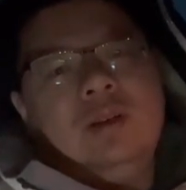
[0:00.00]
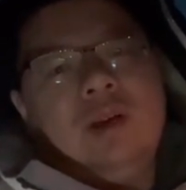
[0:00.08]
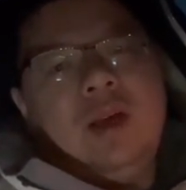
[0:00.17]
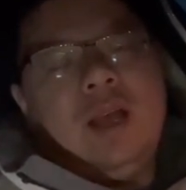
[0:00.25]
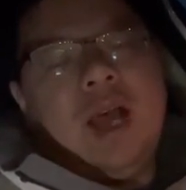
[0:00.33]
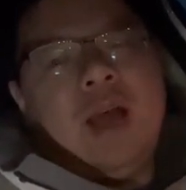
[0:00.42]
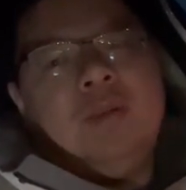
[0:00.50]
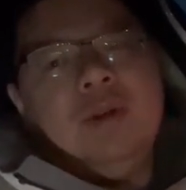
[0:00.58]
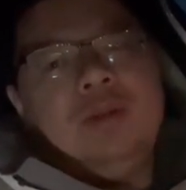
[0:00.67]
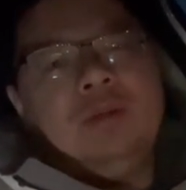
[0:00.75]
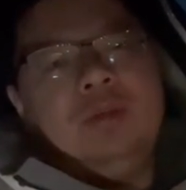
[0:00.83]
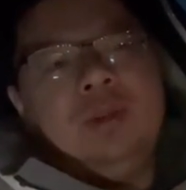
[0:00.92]
it
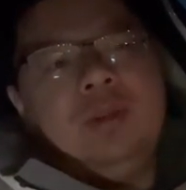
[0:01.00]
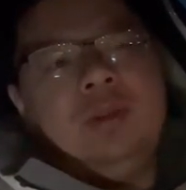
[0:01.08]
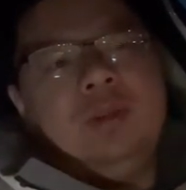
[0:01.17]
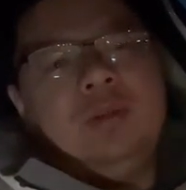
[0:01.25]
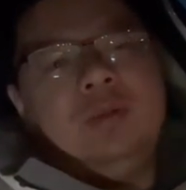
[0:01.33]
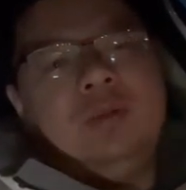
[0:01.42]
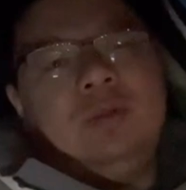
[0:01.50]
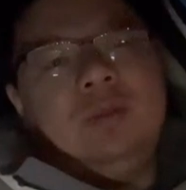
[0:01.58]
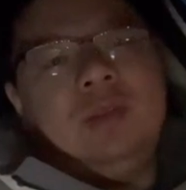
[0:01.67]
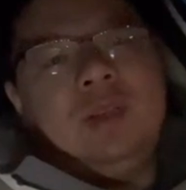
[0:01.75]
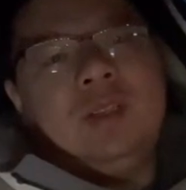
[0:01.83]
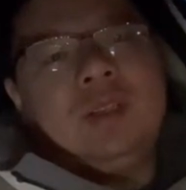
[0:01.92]
happened to be, you know,
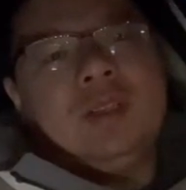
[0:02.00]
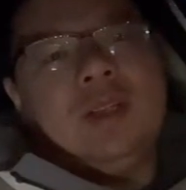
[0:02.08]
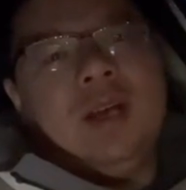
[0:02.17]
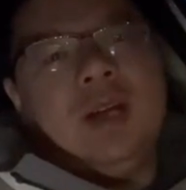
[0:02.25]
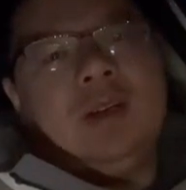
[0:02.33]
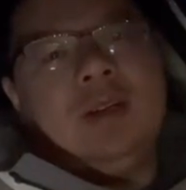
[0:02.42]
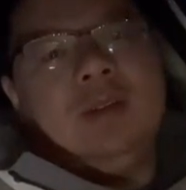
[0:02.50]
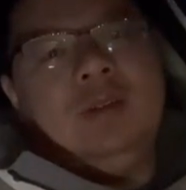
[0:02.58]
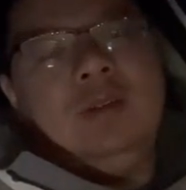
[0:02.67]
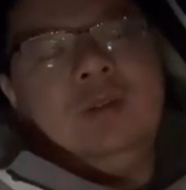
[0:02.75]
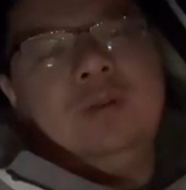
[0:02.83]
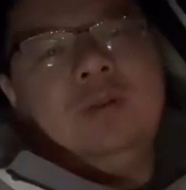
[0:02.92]
it's just like, you
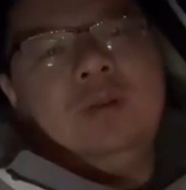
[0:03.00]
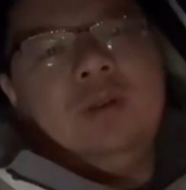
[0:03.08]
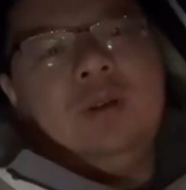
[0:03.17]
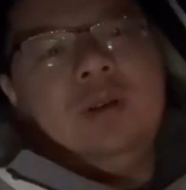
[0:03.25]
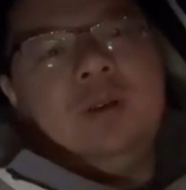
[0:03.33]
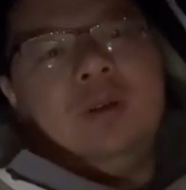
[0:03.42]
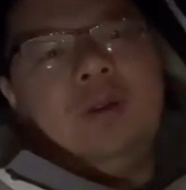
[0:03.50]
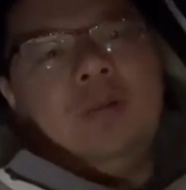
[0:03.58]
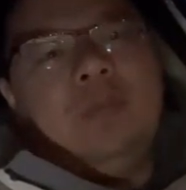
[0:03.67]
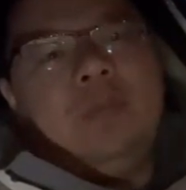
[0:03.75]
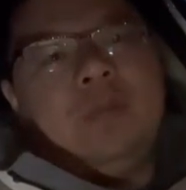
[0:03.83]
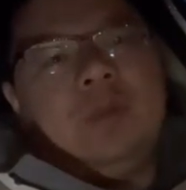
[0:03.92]
know,
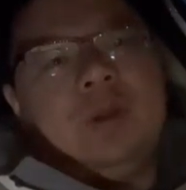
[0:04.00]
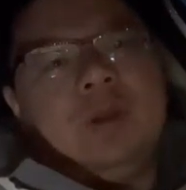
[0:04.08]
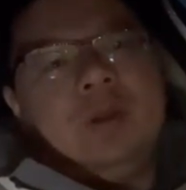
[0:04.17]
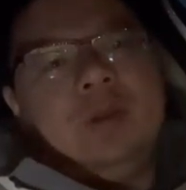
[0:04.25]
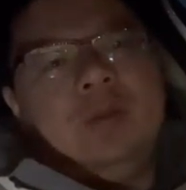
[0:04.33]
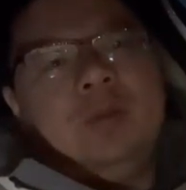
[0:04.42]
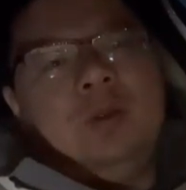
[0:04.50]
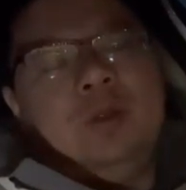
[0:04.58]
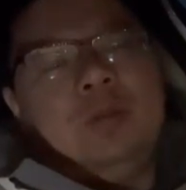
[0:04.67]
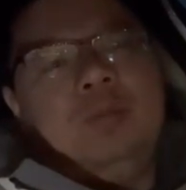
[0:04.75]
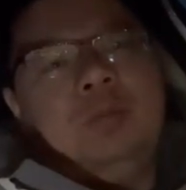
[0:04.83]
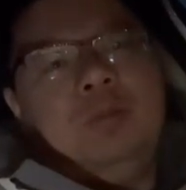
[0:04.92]
you
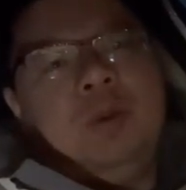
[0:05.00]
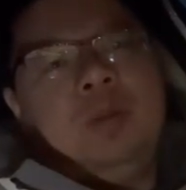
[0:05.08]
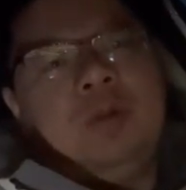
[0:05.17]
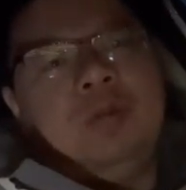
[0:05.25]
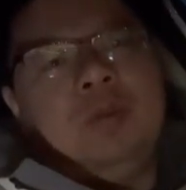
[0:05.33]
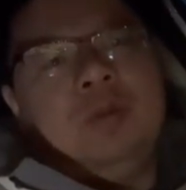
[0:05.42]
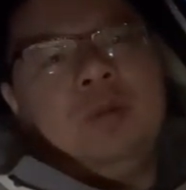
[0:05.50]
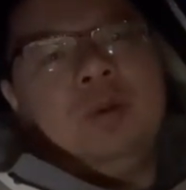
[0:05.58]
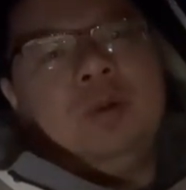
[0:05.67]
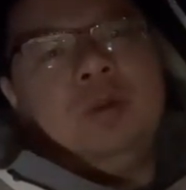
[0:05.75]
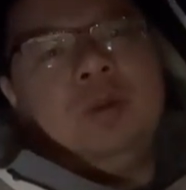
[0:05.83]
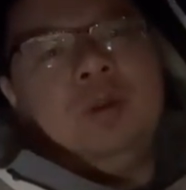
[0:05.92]
know, people, for people
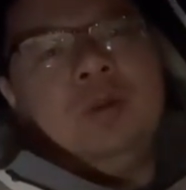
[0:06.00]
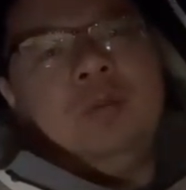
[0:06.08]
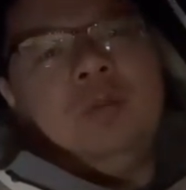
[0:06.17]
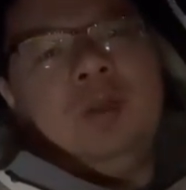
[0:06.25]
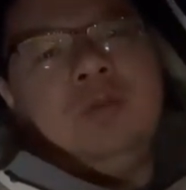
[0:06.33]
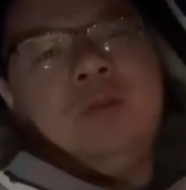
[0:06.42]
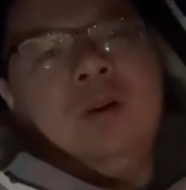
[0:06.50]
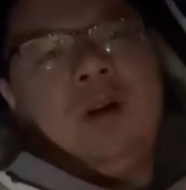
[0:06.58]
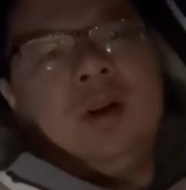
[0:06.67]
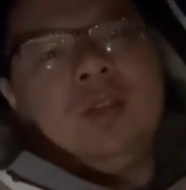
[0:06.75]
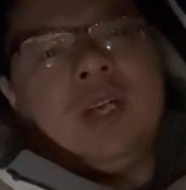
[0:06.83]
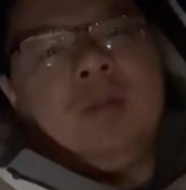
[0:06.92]
who know me for a
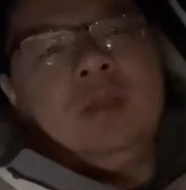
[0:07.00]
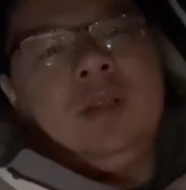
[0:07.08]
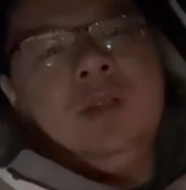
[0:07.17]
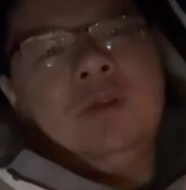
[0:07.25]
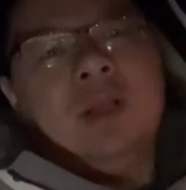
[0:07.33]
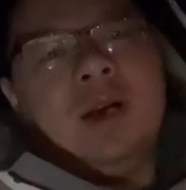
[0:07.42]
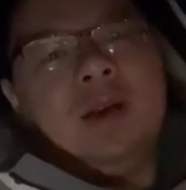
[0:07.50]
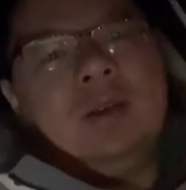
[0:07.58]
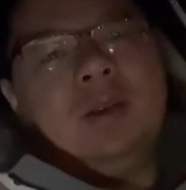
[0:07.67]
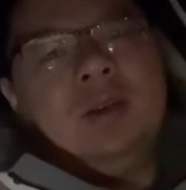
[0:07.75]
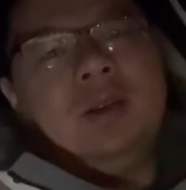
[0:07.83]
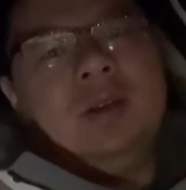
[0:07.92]
long time, they know like,
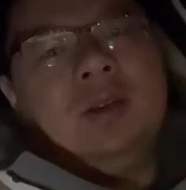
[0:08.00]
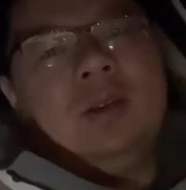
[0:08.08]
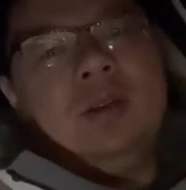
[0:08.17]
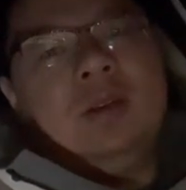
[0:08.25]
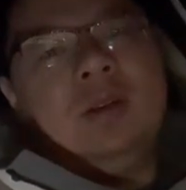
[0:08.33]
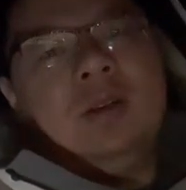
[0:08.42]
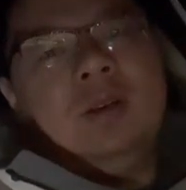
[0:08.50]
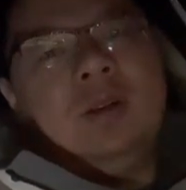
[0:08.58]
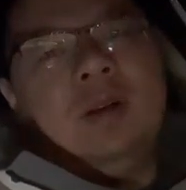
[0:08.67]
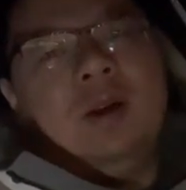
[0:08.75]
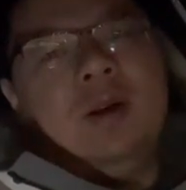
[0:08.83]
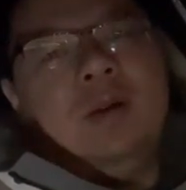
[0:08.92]

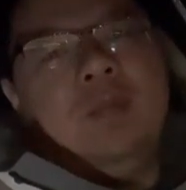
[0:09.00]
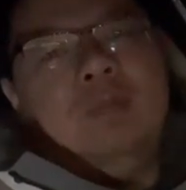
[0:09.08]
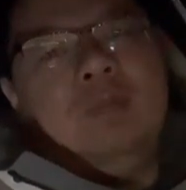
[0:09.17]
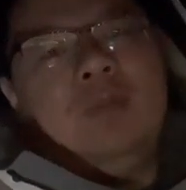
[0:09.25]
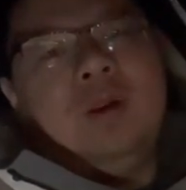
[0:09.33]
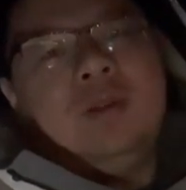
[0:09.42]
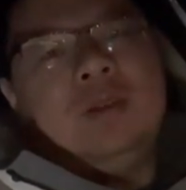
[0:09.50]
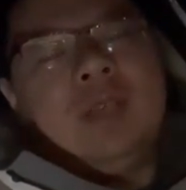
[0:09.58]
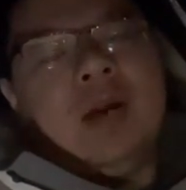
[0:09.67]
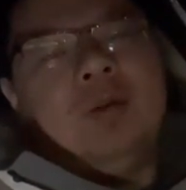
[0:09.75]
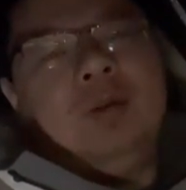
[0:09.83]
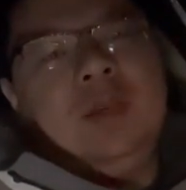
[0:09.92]
uh,
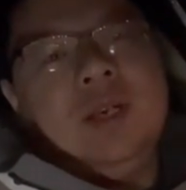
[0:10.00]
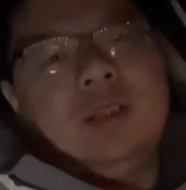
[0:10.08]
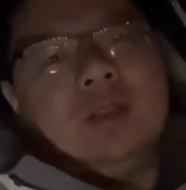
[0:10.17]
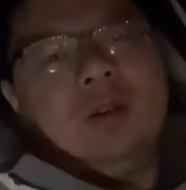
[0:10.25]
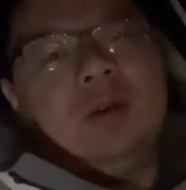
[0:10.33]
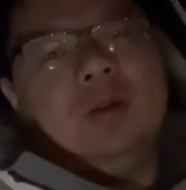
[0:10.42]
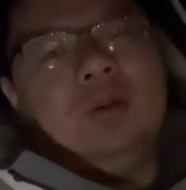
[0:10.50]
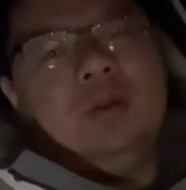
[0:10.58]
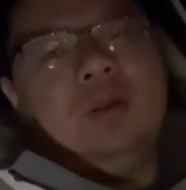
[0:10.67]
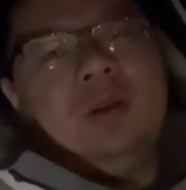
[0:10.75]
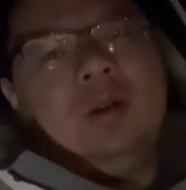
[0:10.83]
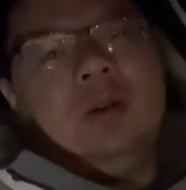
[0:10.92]
several years ago,
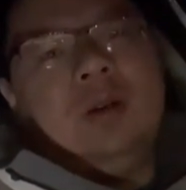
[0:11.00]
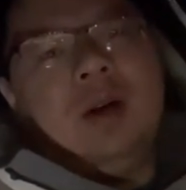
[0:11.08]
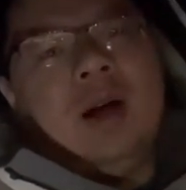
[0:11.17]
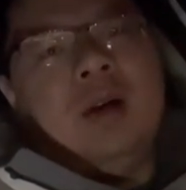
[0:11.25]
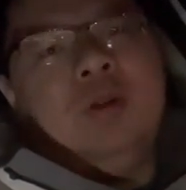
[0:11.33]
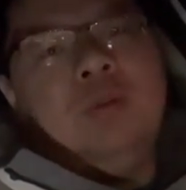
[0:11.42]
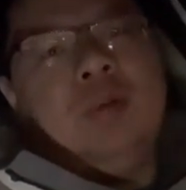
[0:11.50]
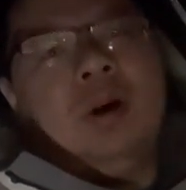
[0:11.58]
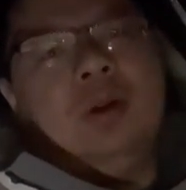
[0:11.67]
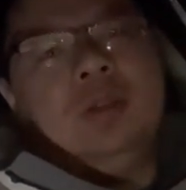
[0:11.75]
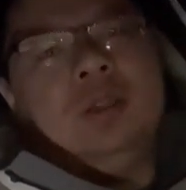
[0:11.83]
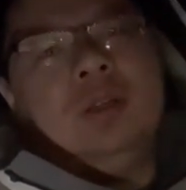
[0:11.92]
I
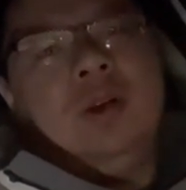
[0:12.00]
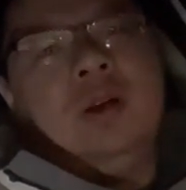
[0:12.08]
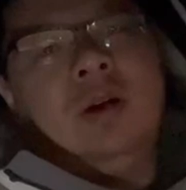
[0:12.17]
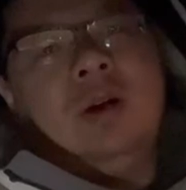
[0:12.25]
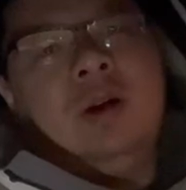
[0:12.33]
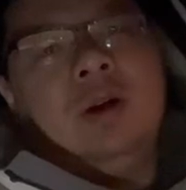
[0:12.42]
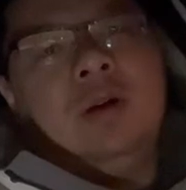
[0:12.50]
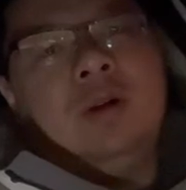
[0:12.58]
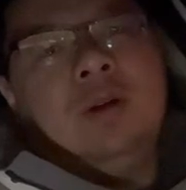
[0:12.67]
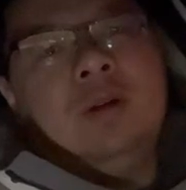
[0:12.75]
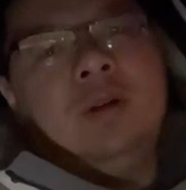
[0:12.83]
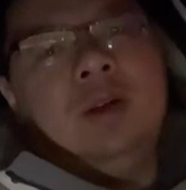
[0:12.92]
report uh,
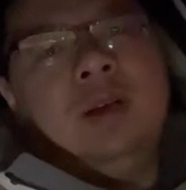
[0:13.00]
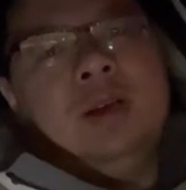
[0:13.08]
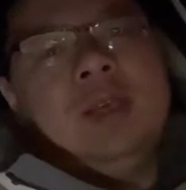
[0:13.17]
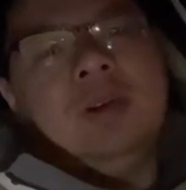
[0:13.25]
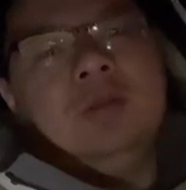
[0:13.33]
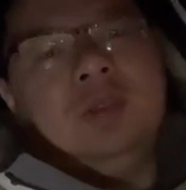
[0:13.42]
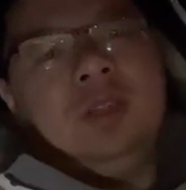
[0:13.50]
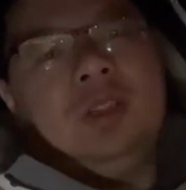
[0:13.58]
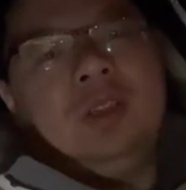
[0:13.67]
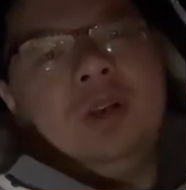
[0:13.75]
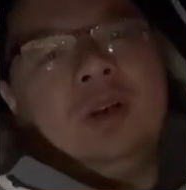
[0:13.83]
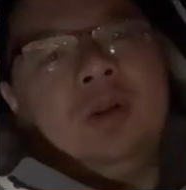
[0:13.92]
illegal
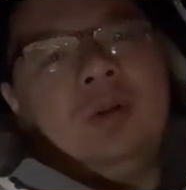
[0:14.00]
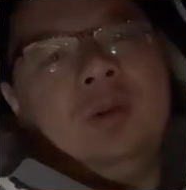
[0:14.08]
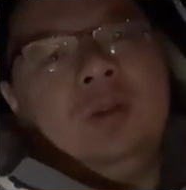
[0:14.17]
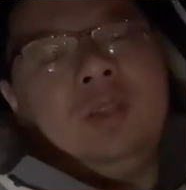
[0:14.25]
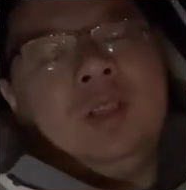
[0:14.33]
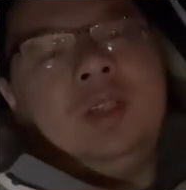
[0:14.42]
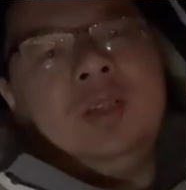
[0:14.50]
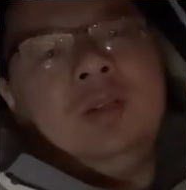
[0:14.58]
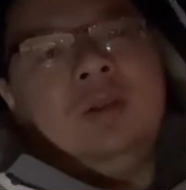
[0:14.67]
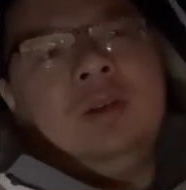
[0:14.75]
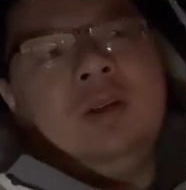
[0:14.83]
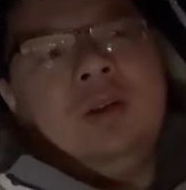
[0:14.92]
teacher teaching